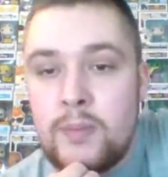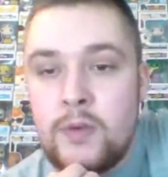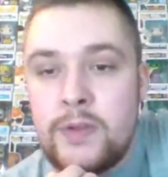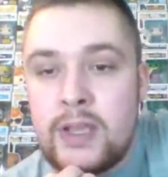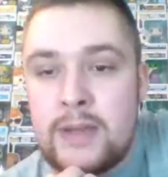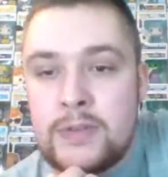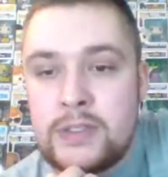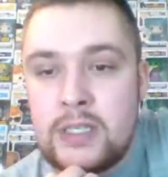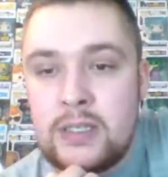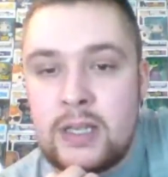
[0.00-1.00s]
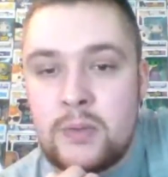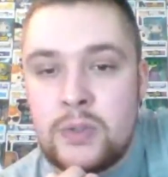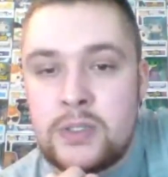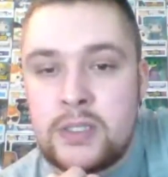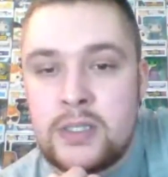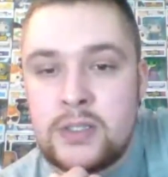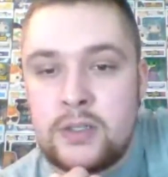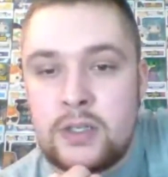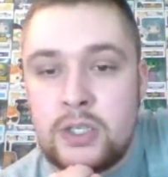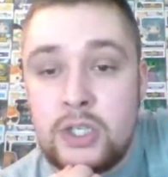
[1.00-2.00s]
What movie have you seen that was
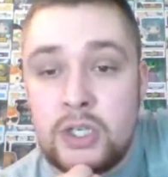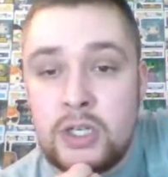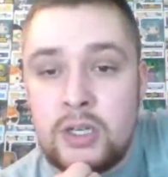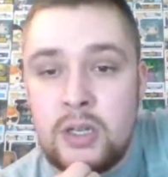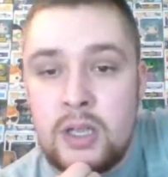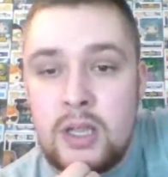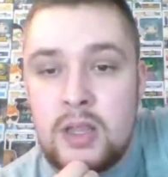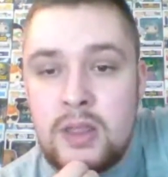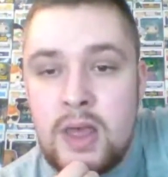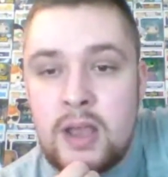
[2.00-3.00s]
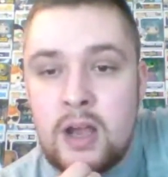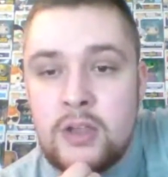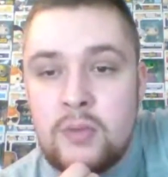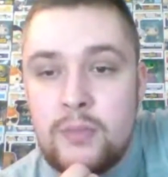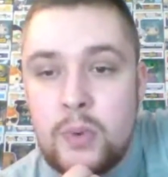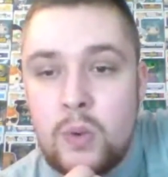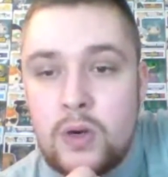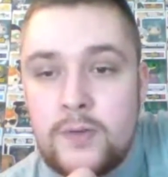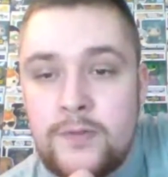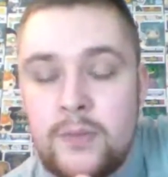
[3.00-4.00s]
considered good that got you
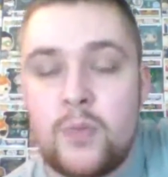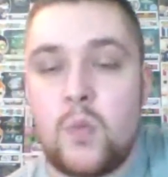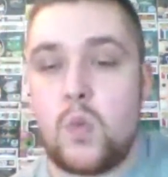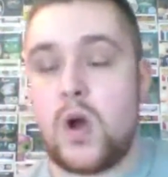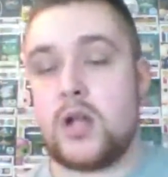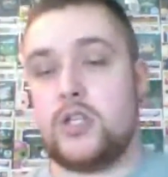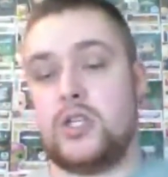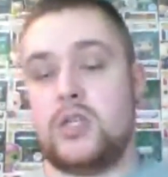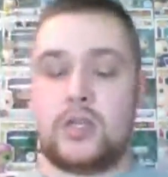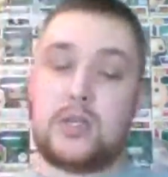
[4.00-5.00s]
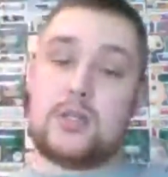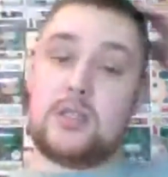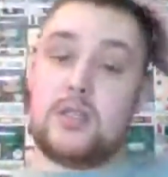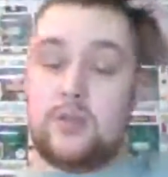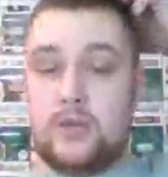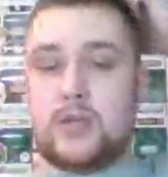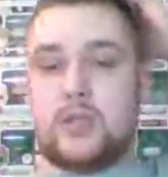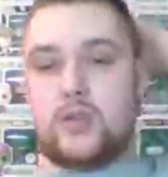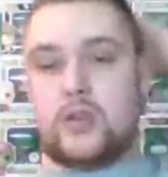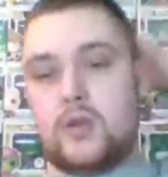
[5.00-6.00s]
bored from watching it?
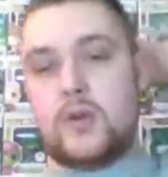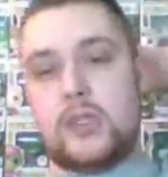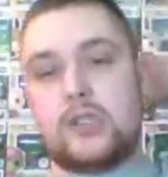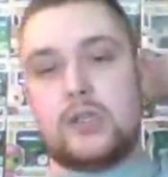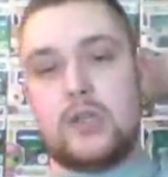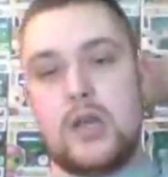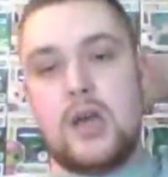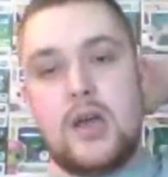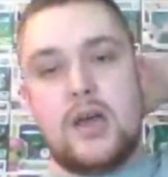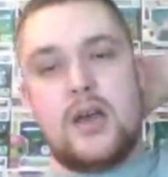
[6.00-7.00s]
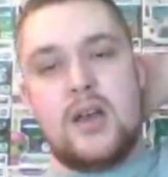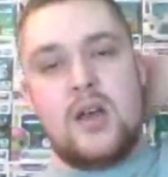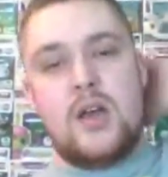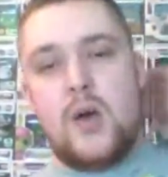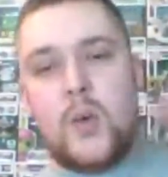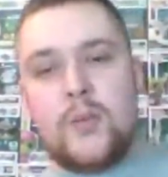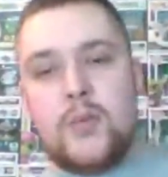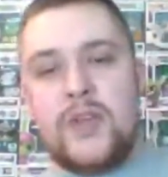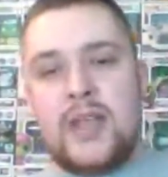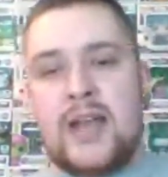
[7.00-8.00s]
That's a tricky question.
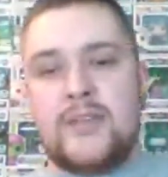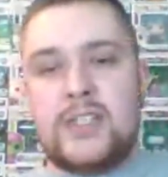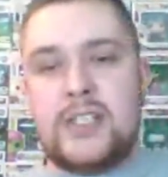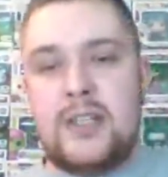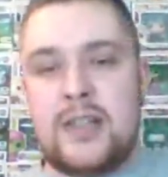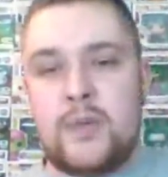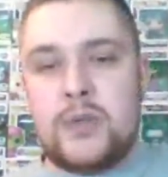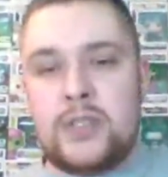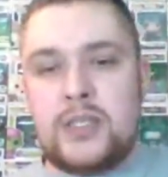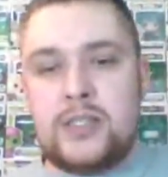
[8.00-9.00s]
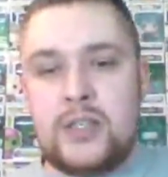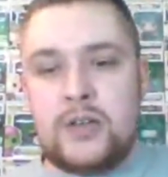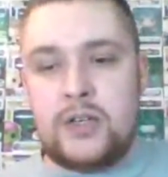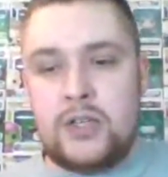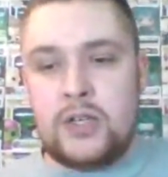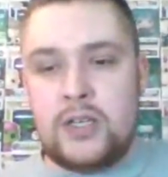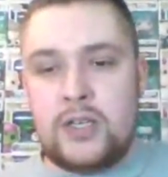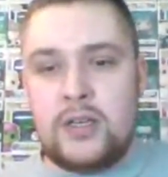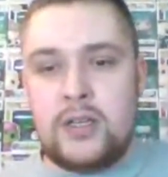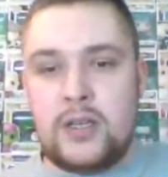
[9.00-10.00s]
What movie have you seen that was considered
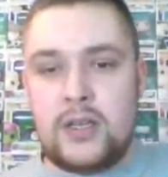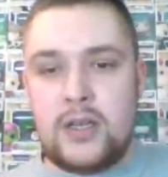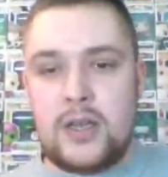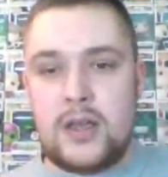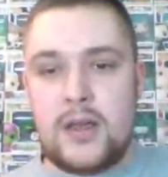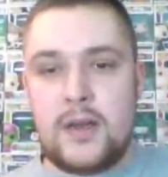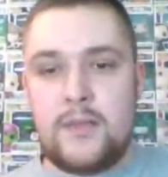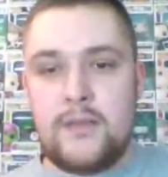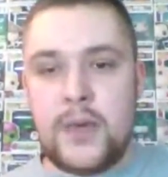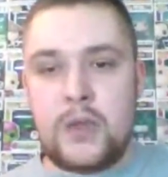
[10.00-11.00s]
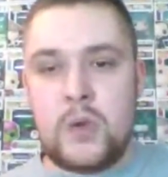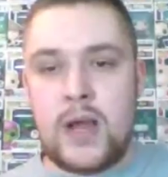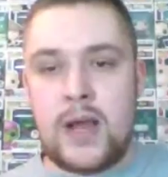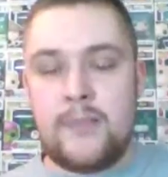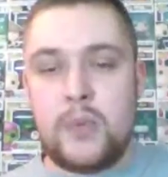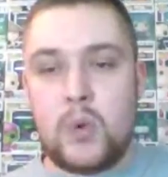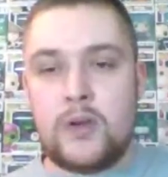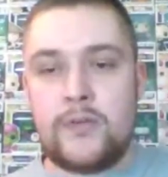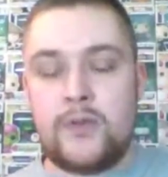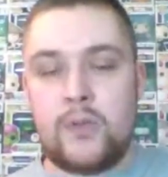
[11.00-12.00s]
good but you
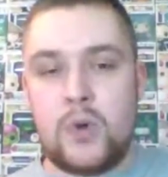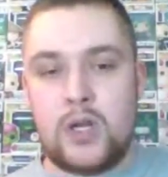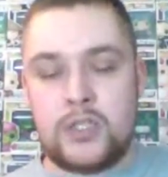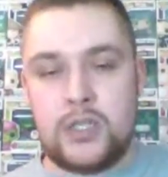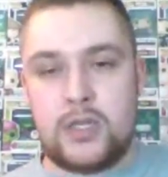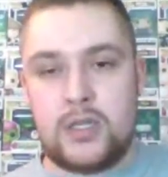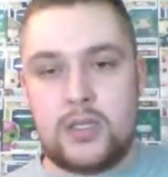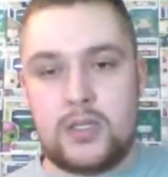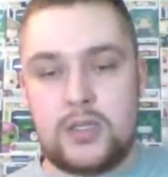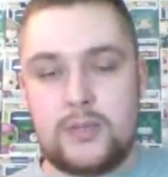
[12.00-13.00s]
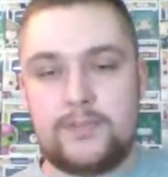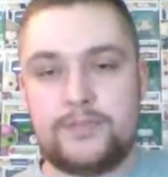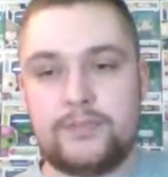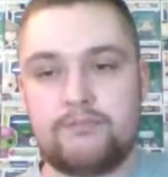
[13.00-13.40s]
got bored from watching it?